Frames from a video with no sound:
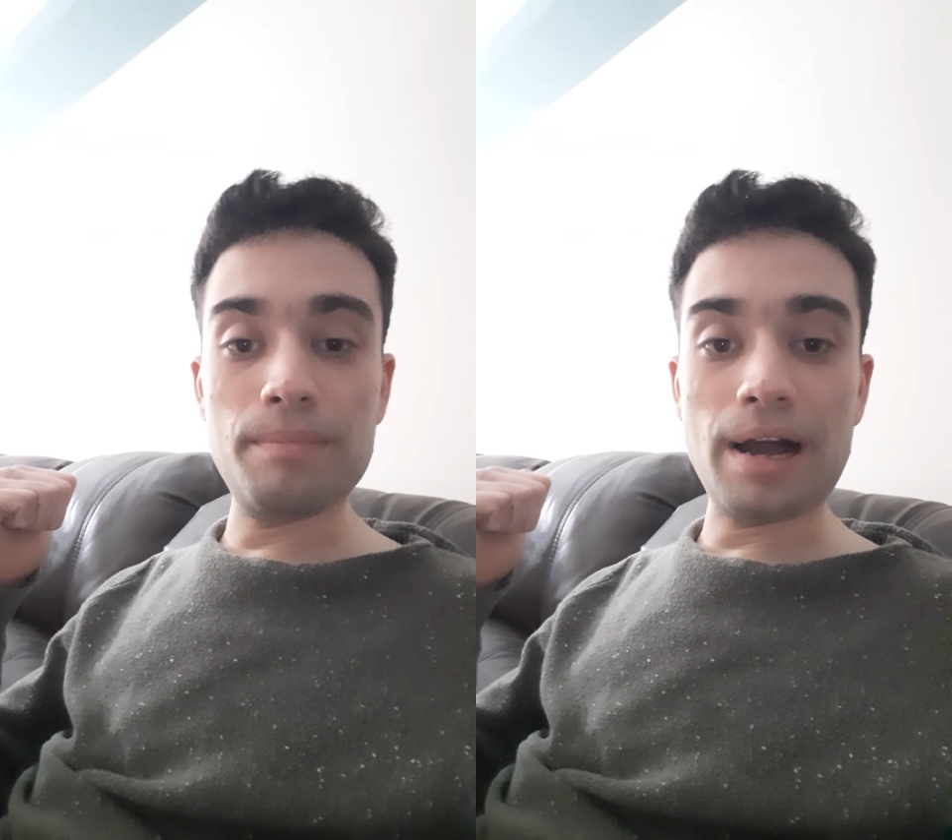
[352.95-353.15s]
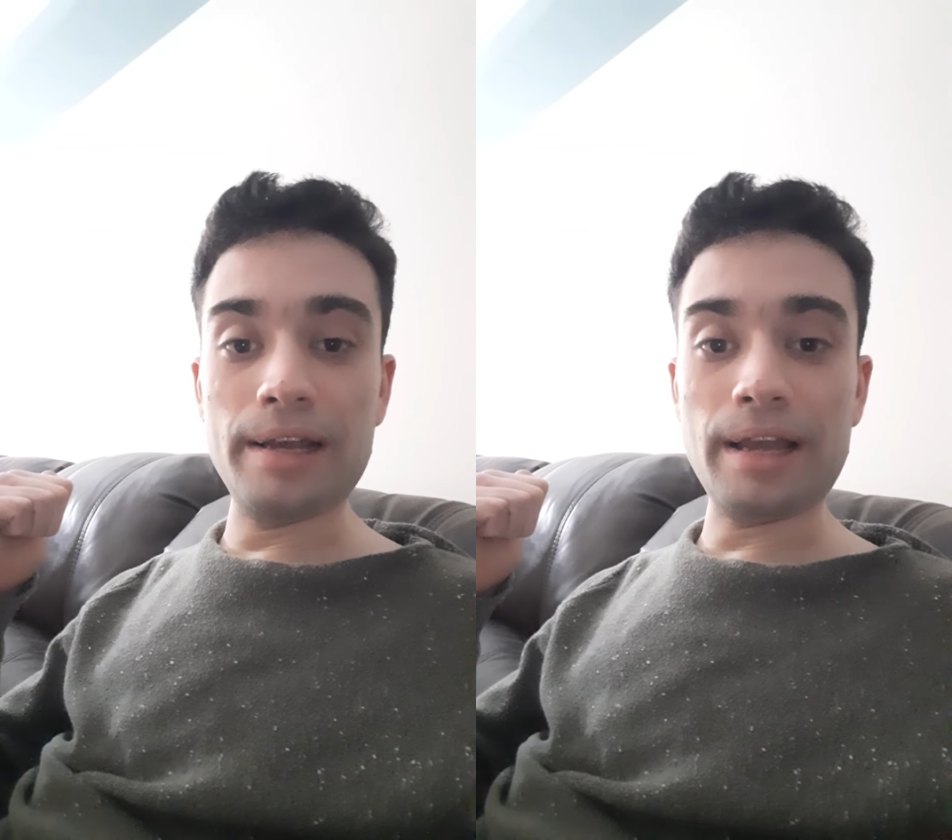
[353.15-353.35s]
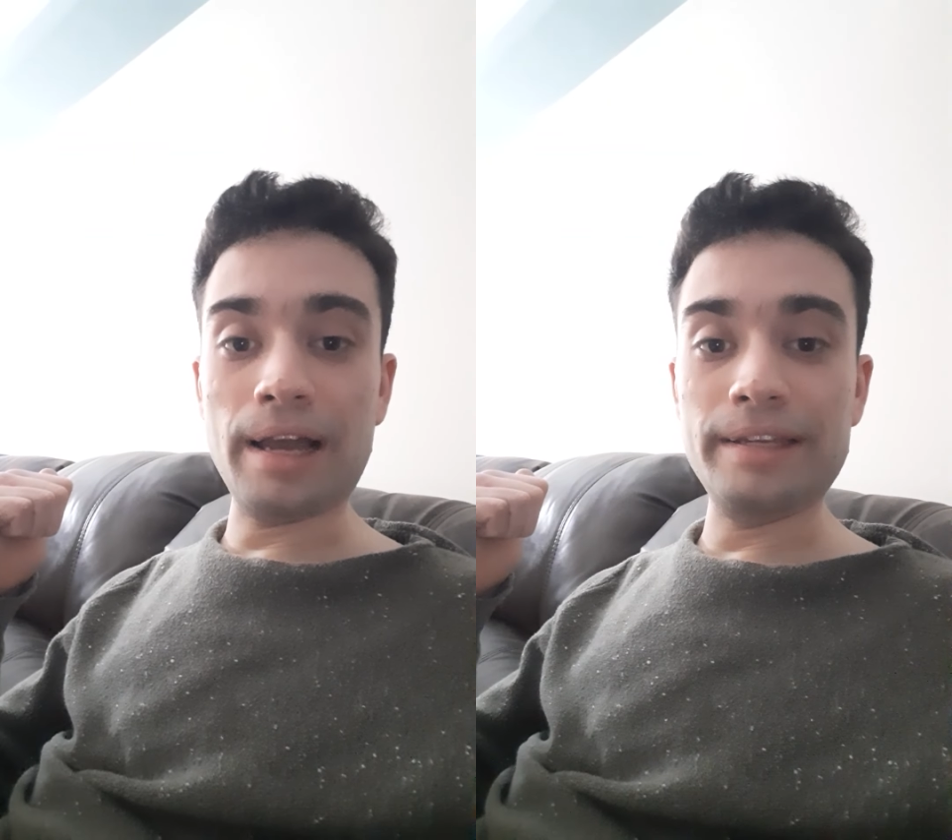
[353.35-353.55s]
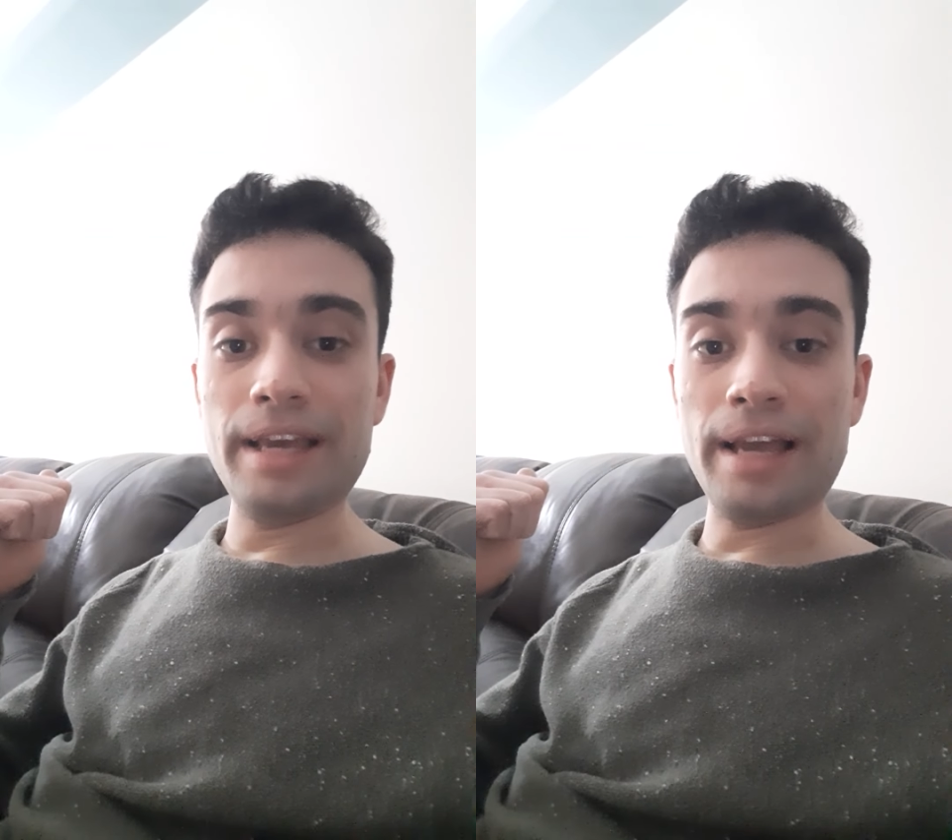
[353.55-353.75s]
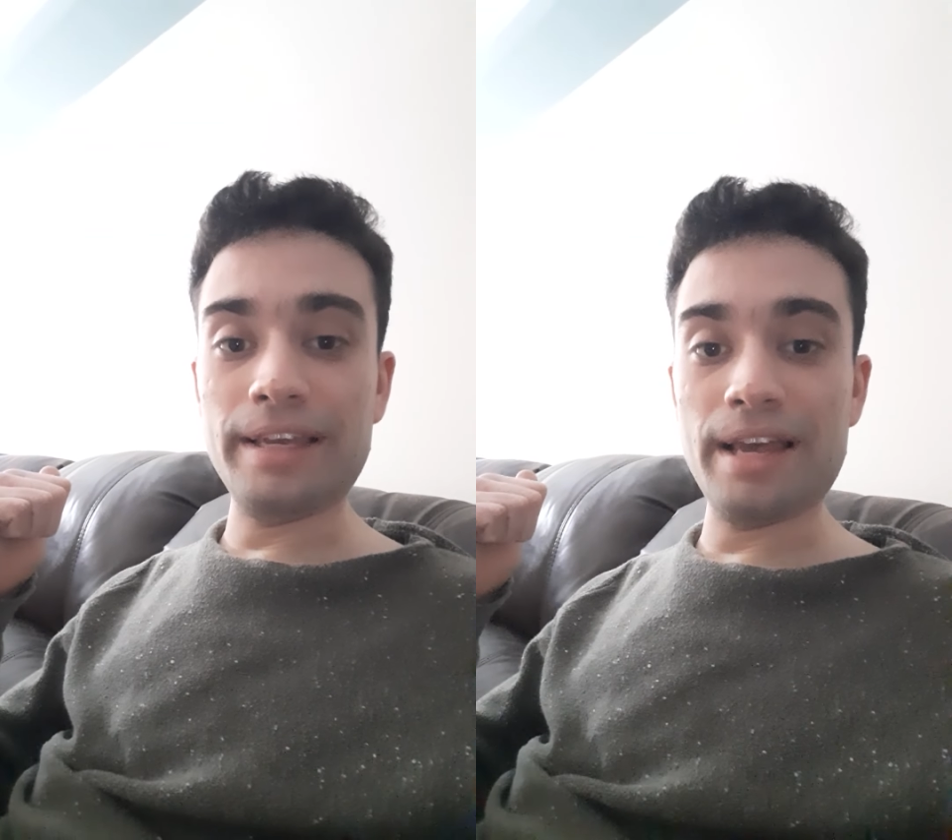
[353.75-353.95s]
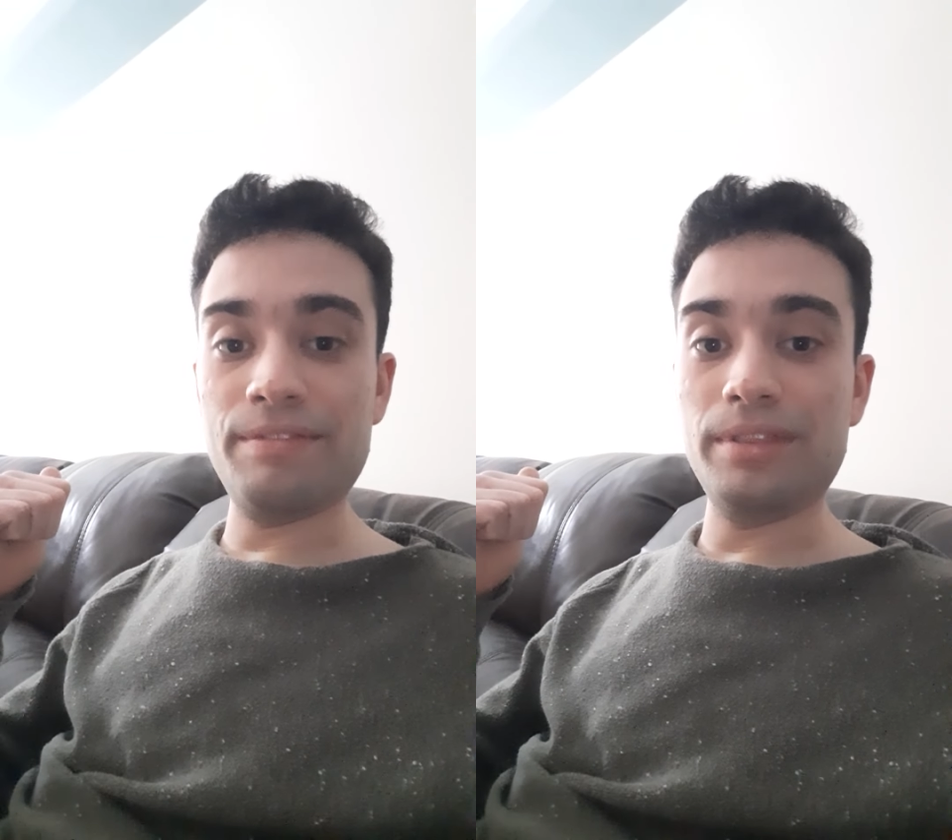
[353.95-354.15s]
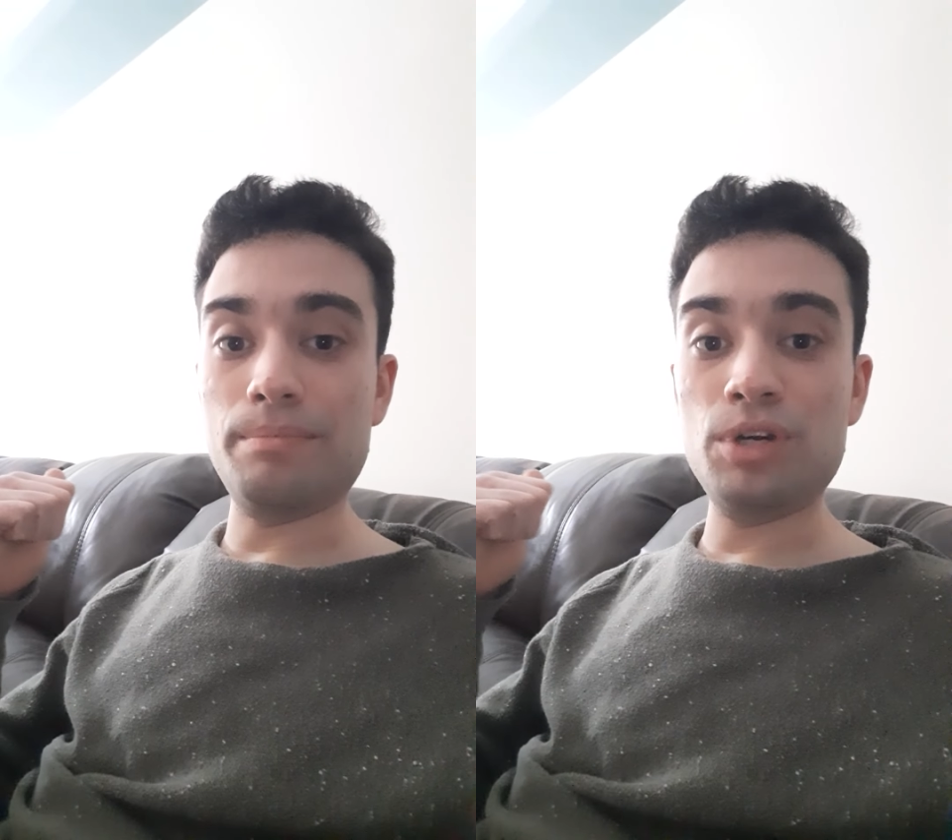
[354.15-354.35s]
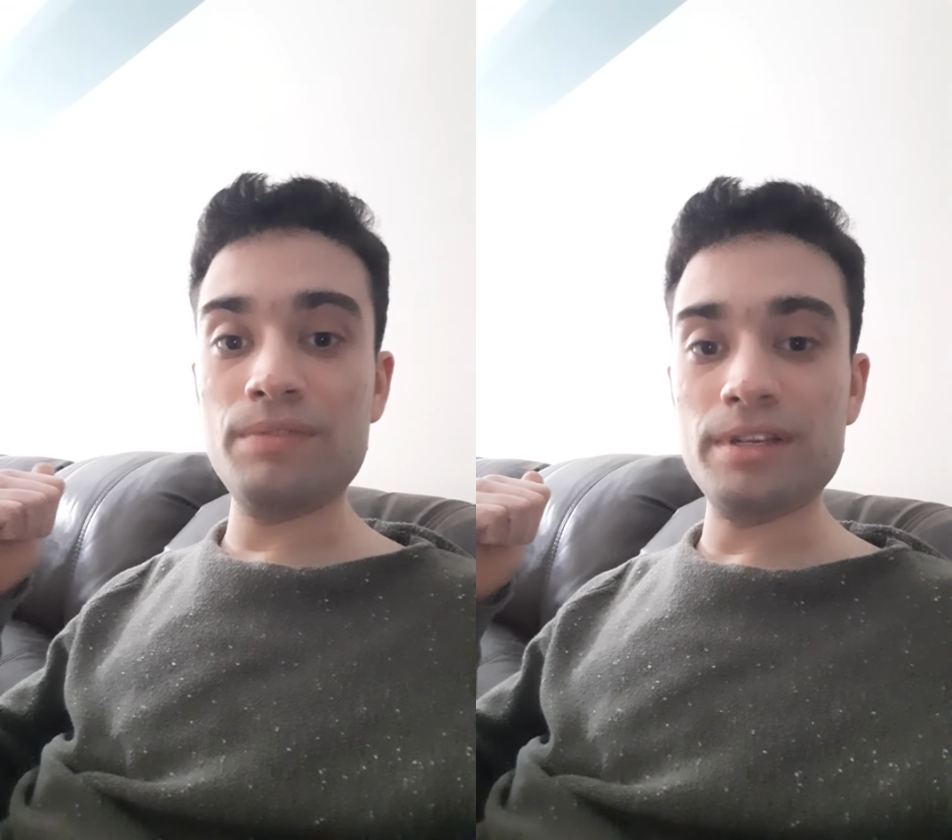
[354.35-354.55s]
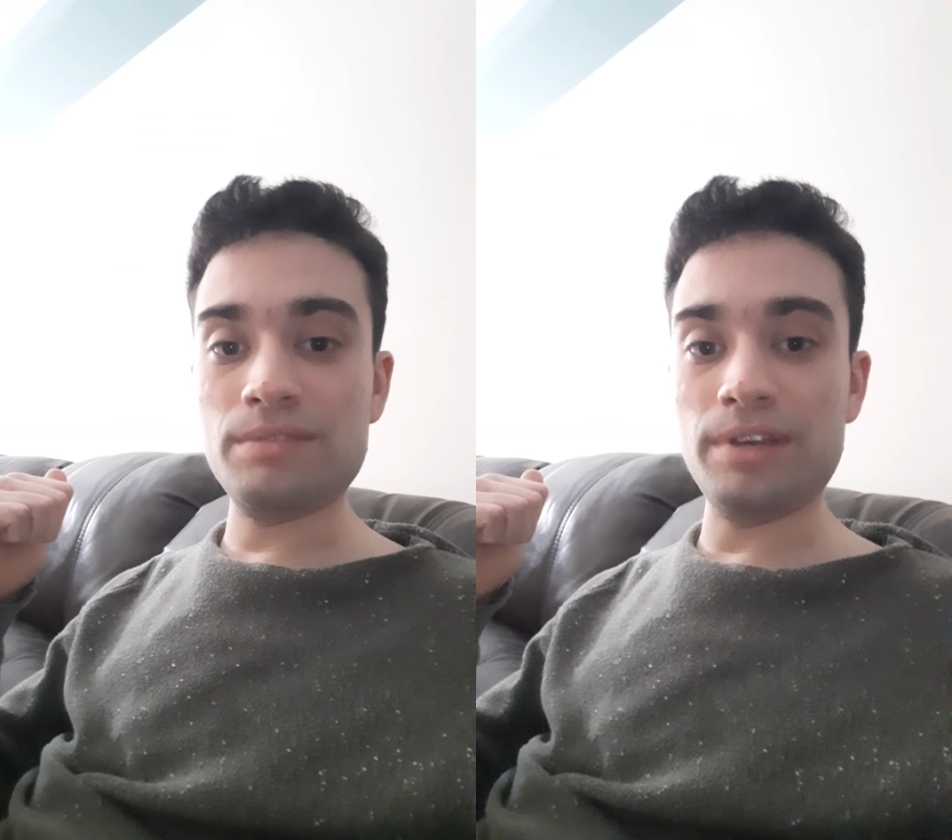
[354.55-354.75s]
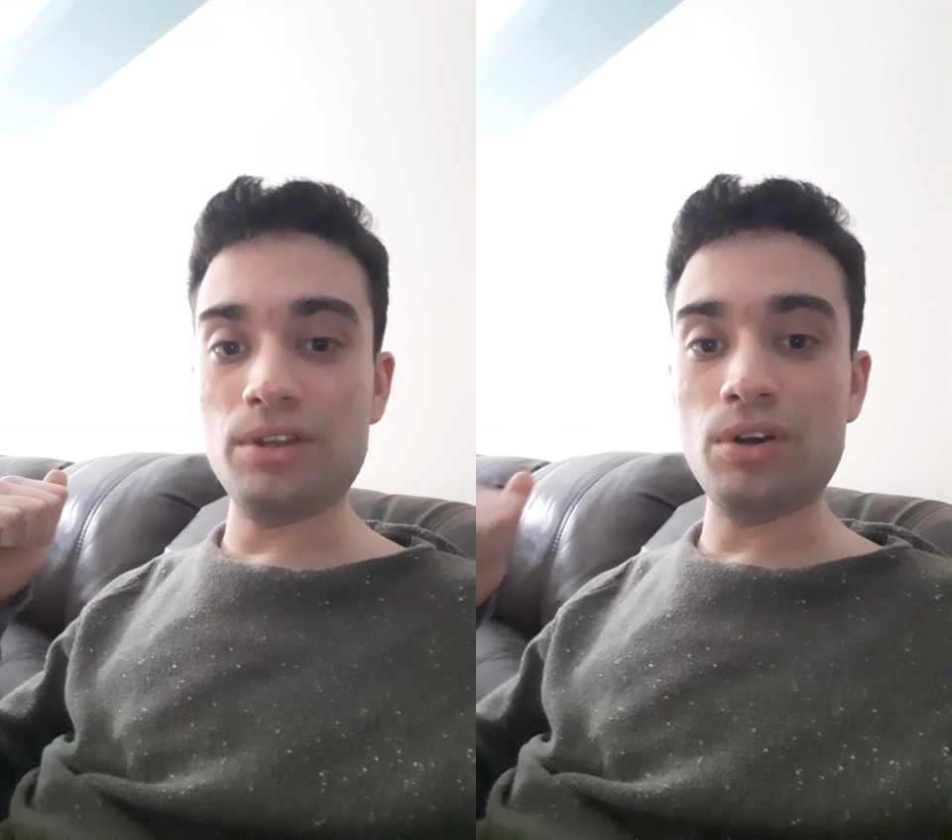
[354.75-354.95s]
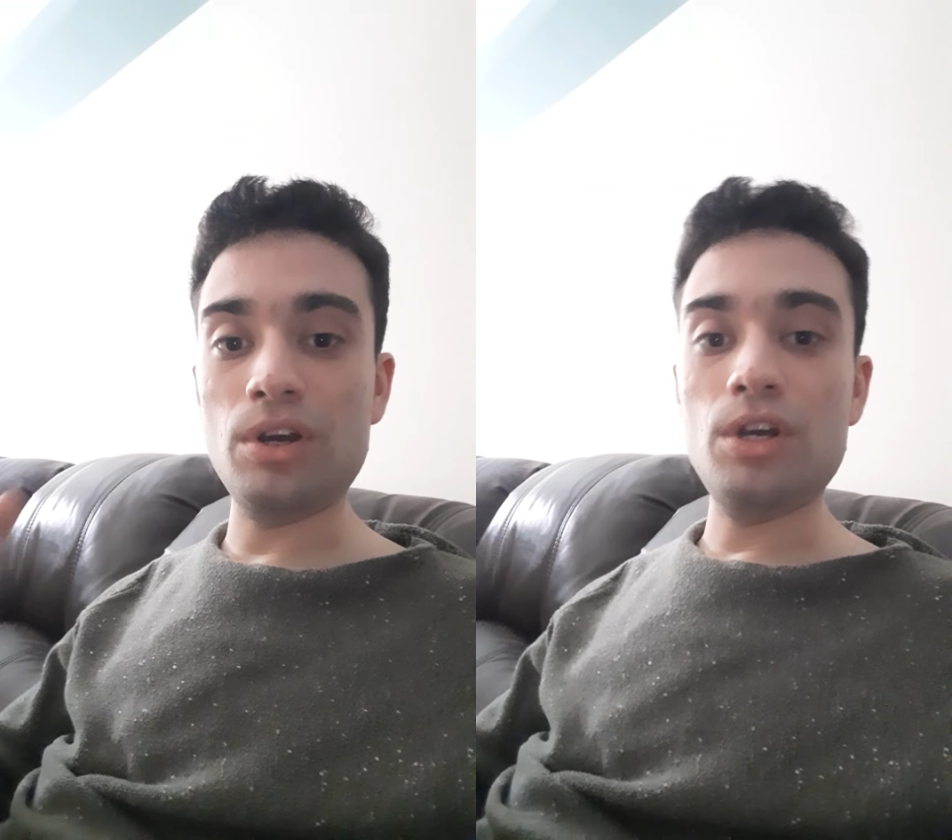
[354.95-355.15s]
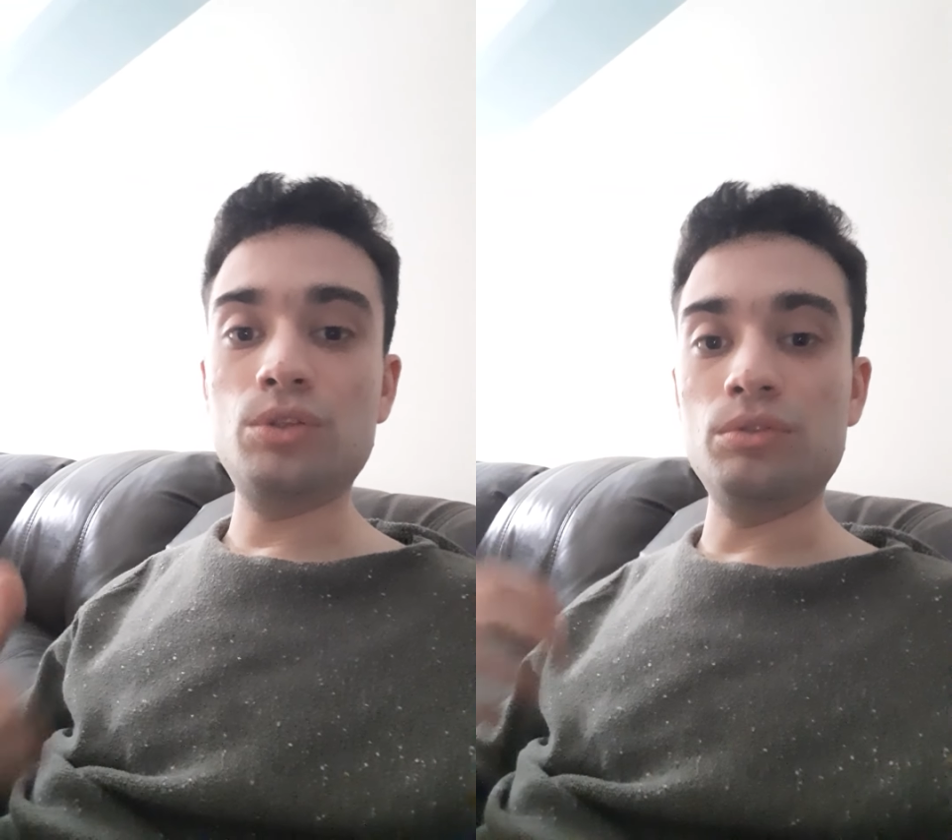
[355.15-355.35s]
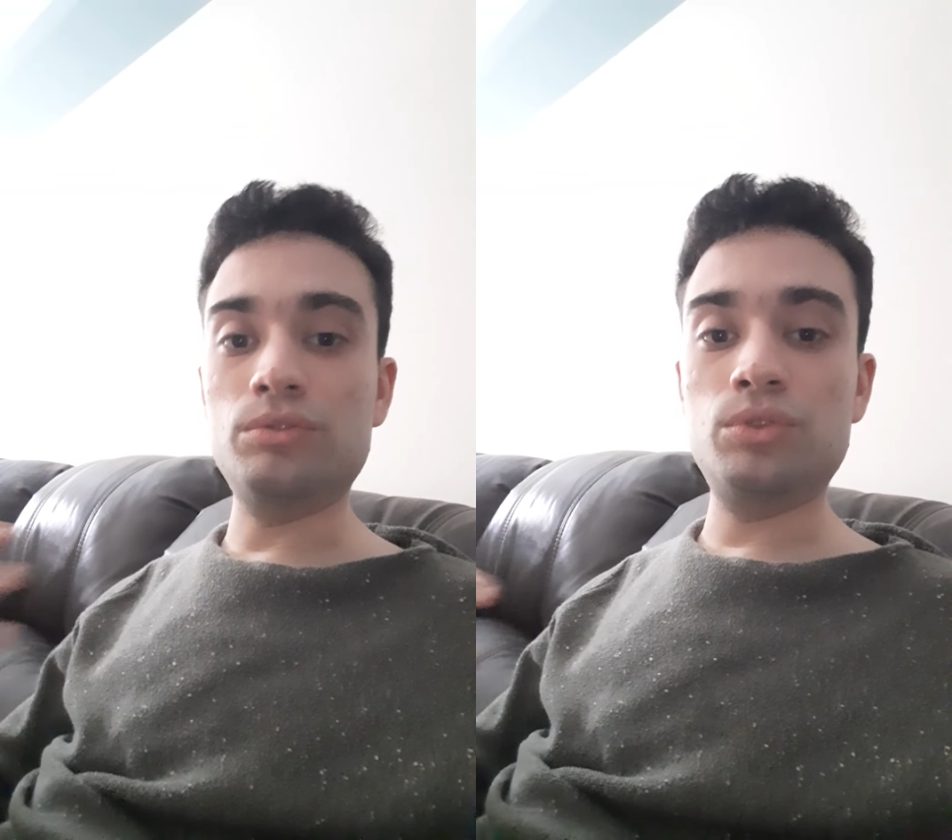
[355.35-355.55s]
I, I, gave in the previous video to,